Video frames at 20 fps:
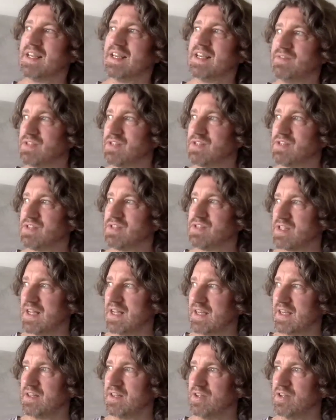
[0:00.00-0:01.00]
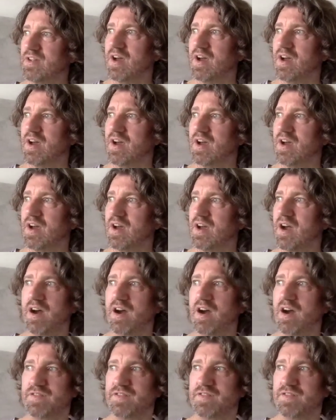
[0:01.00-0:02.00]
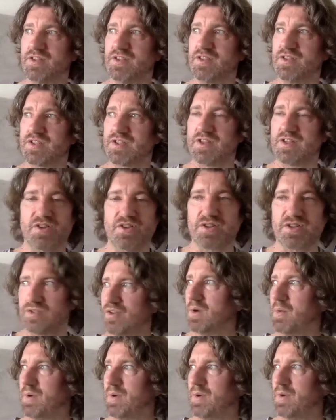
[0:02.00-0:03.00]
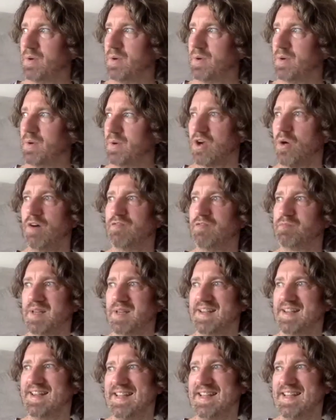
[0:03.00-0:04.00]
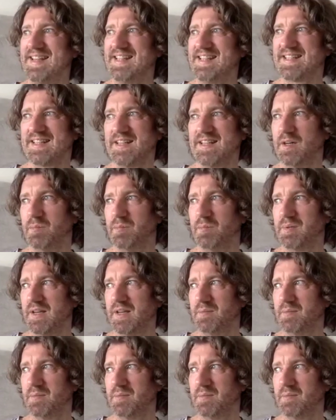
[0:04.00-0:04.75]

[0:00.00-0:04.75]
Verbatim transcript: that probably leaves us like another half a dozen or so where we can go off